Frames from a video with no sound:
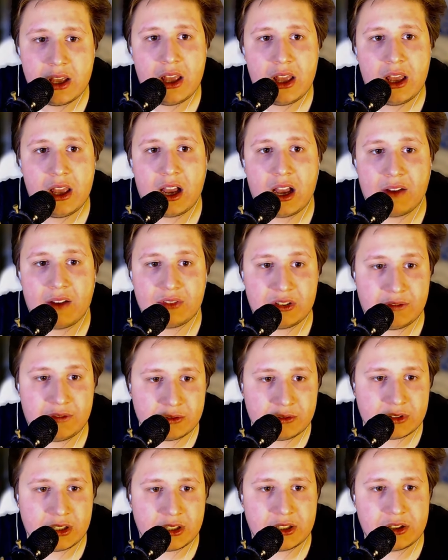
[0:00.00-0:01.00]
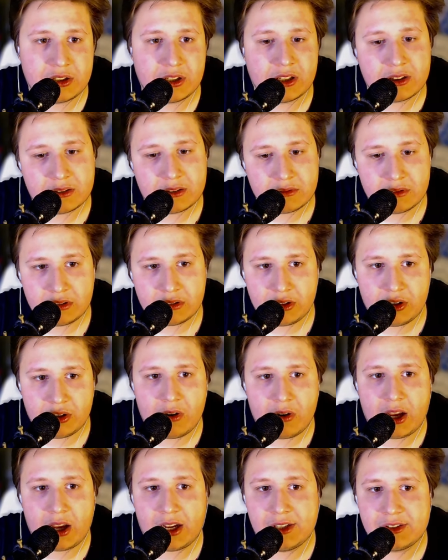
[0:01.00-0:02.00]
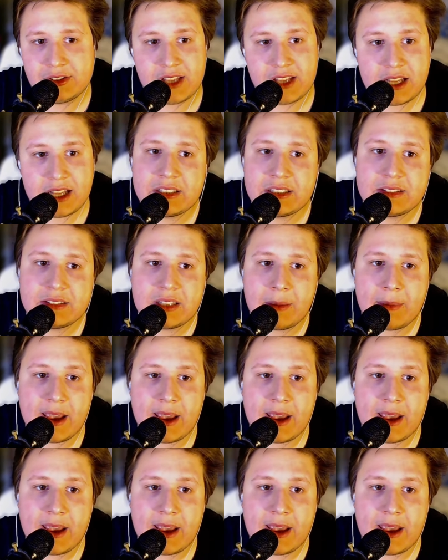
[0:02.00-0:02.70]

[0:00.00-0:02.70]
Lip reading: I have the footage, and you know, I can just edit them